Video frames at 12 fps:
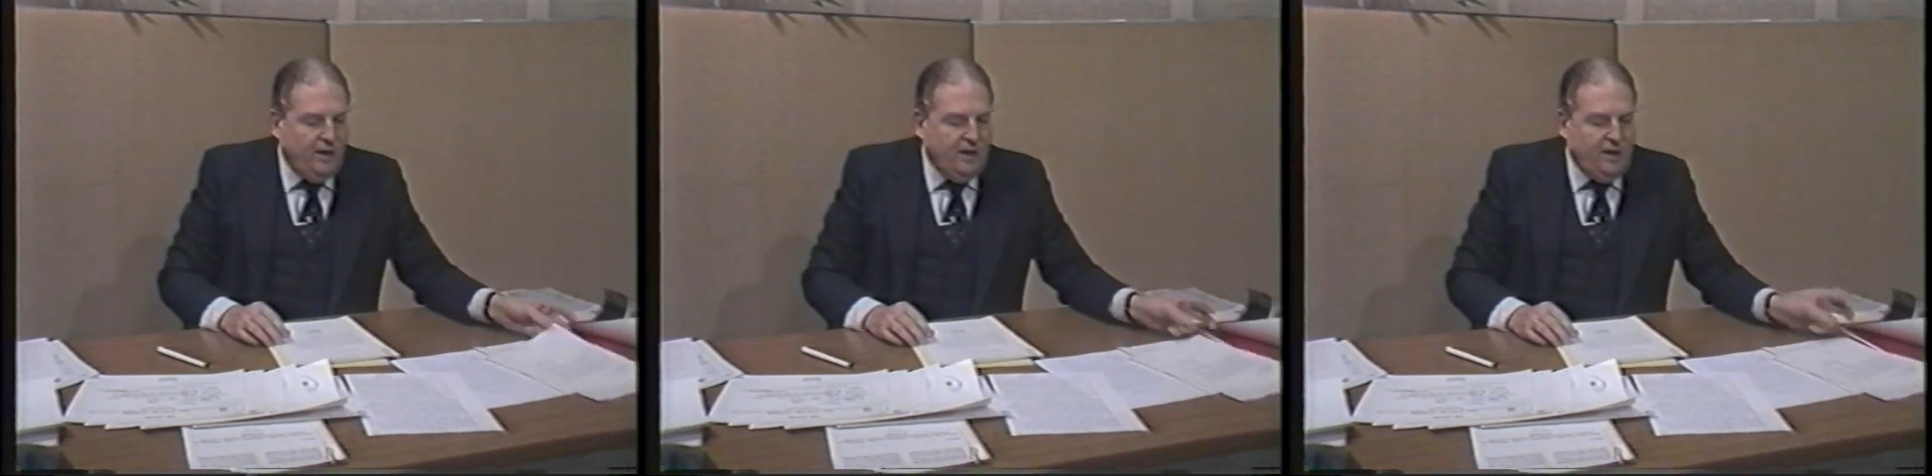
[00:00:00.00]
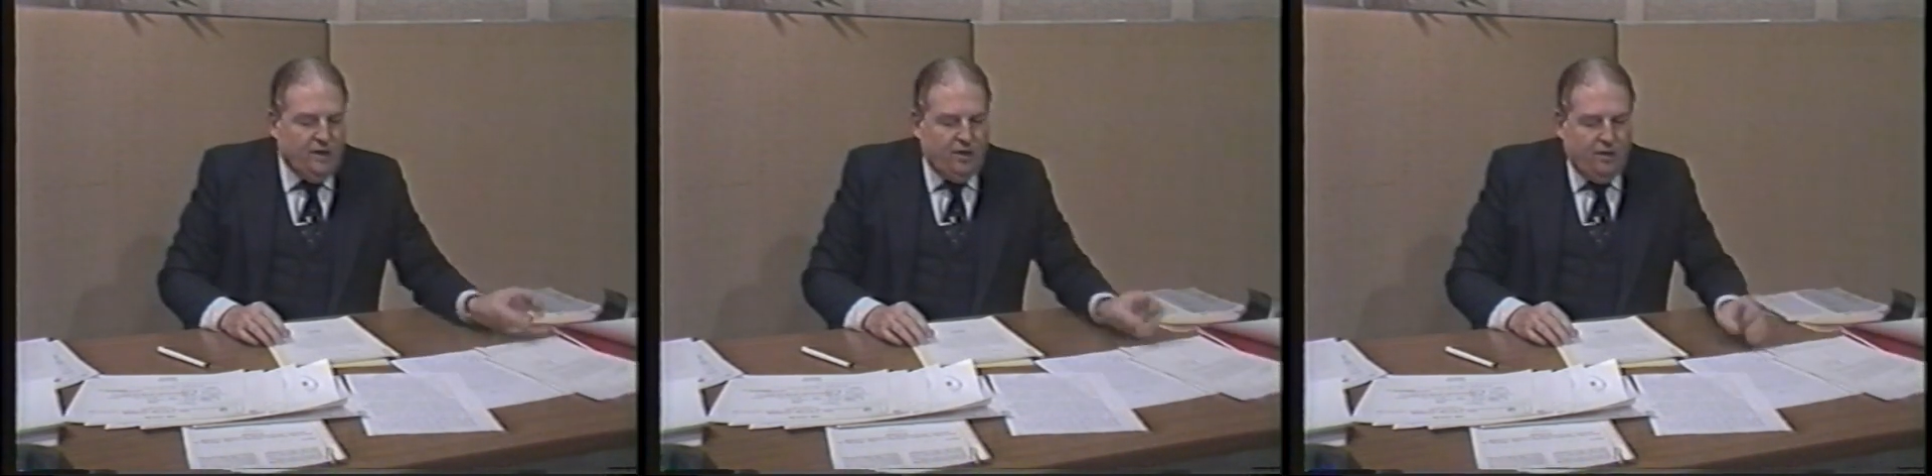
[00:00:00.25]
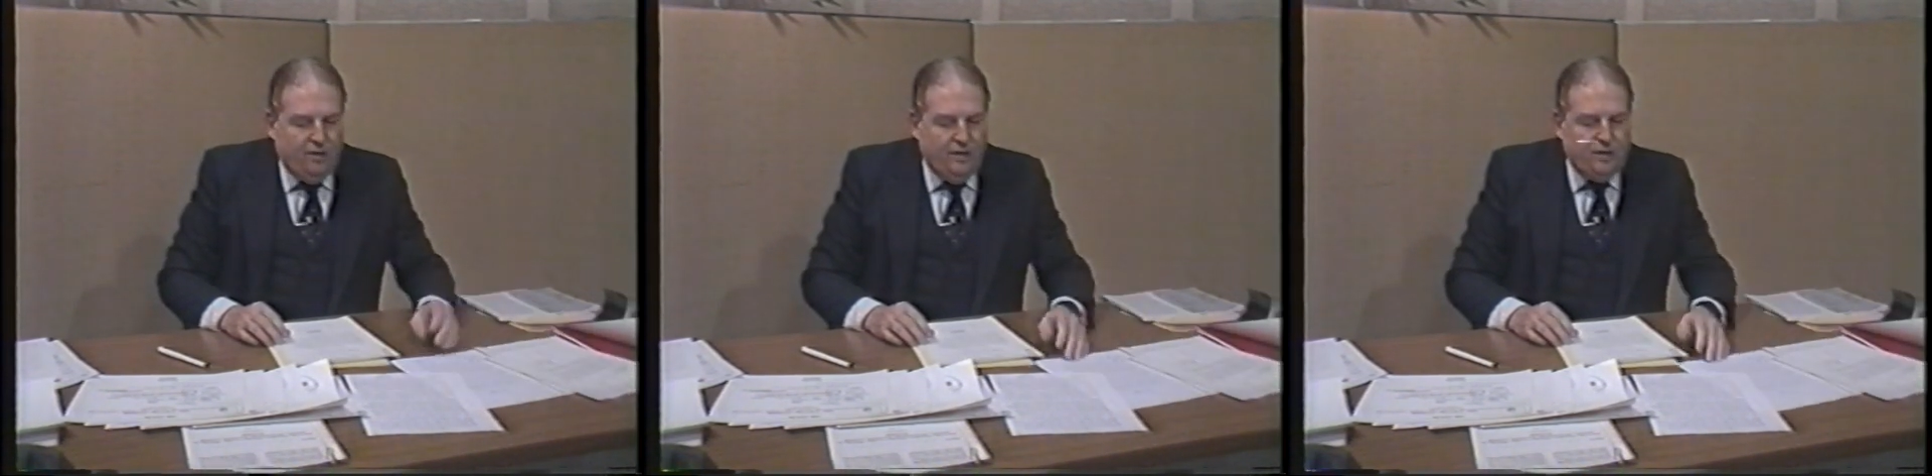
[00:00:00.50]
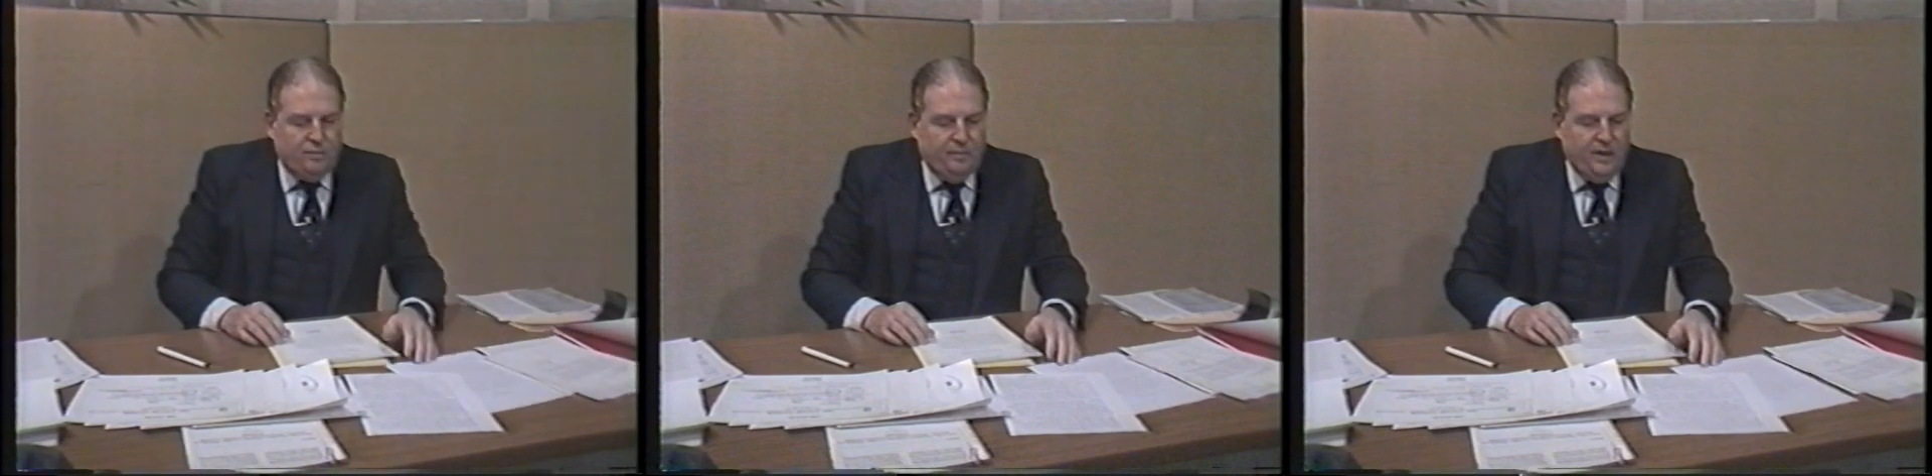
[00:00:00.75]
and
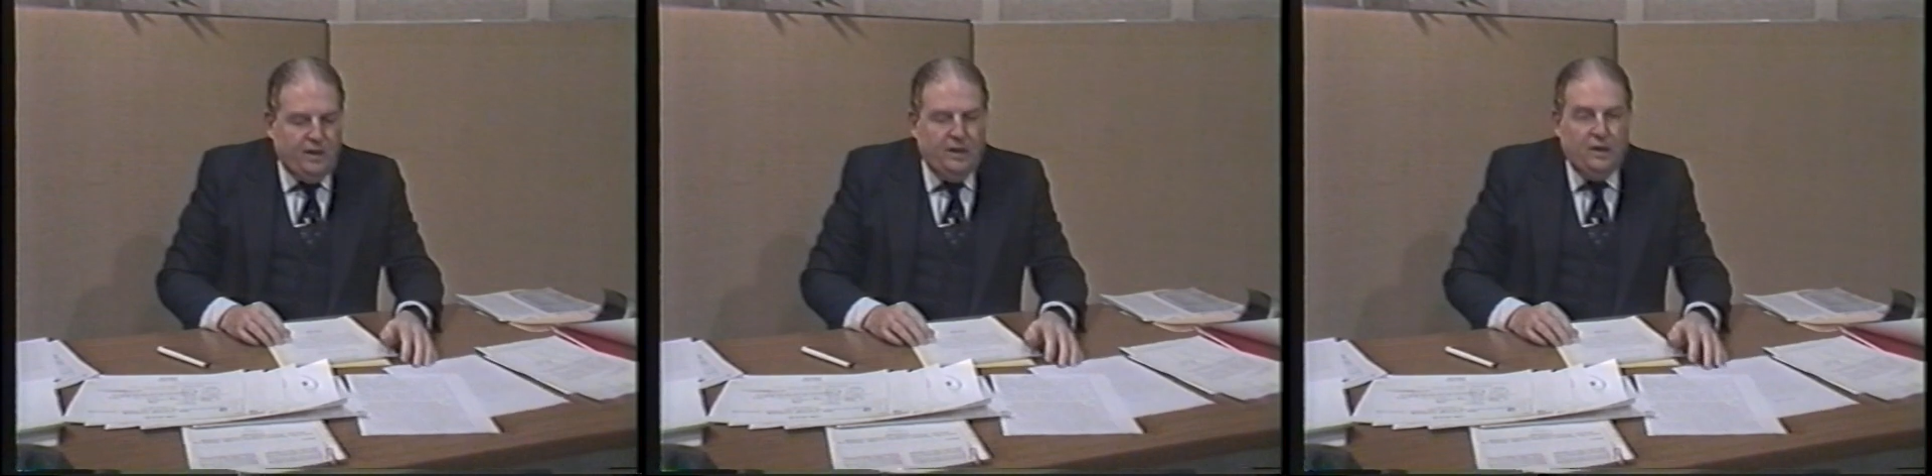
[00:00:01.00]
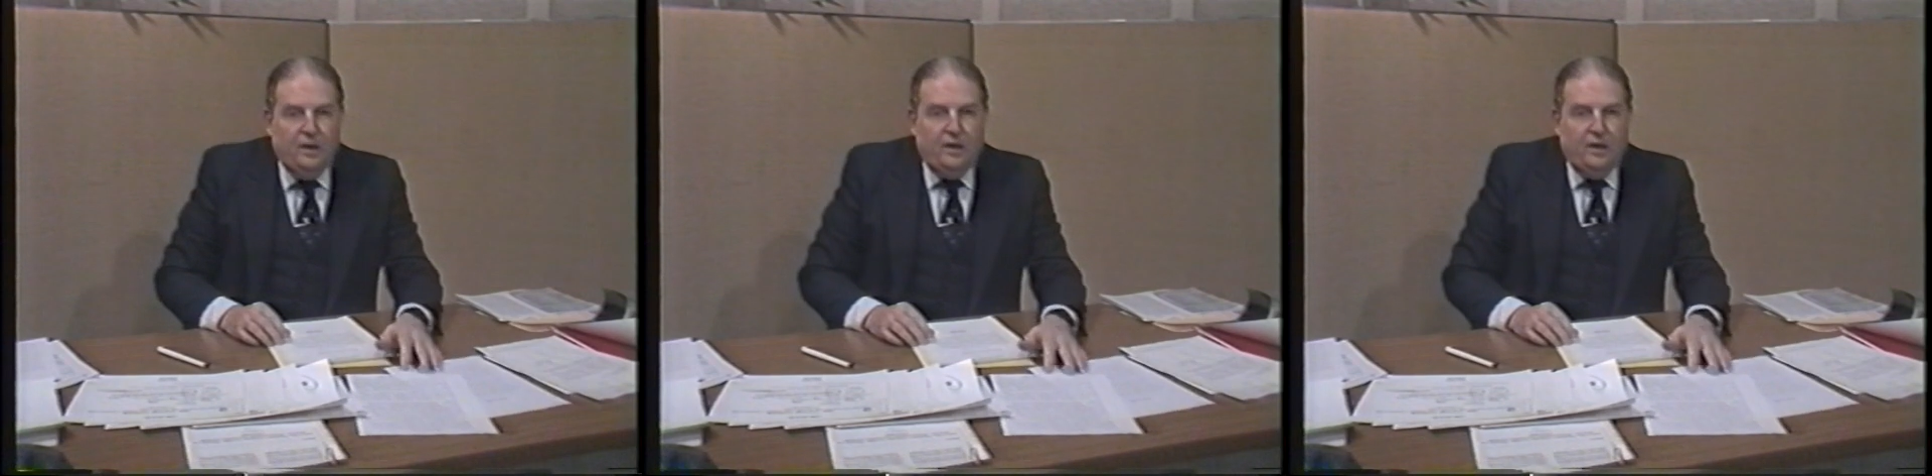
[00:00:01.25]
encouraged me